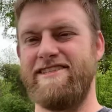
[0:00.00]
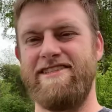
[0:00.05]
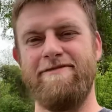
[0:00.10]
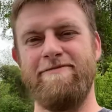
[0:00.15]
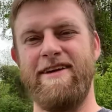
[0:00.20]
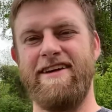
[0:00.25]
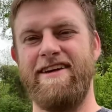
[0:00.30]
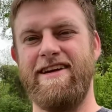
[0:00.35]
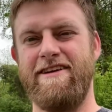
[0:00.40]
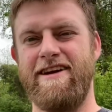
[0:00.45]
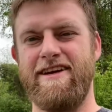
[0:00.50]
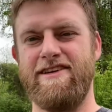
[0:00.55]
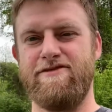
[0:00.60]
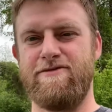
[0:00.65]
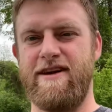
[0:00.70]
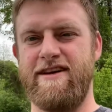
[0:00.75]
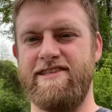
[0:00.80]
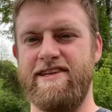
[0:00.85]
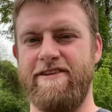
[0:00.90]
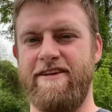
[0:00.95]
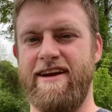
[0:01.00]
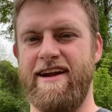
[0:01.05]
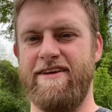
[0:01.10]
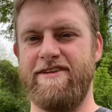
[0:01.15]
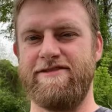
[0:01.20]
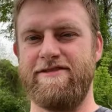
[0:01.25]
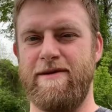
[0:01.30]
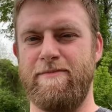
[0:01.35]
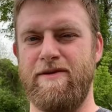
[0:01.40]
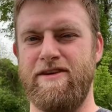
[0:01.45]
too many of you guys watching right now,
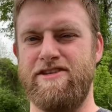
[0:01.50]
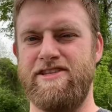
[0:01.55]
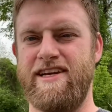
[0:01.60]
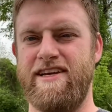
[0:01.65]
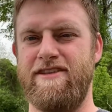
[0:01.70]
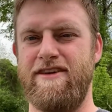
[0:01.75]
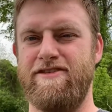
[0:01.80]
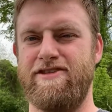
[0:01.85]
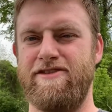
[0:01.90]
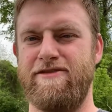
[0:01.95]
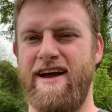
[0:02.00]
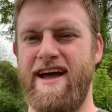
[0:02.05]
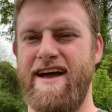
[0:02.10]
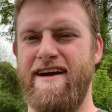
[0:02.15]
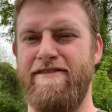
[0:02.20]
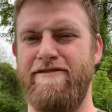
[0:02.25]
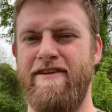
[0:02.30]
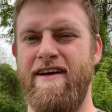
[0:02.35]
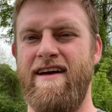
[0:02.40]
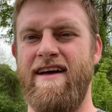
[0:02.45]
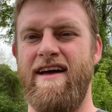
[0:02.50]
so I appreciate those who have.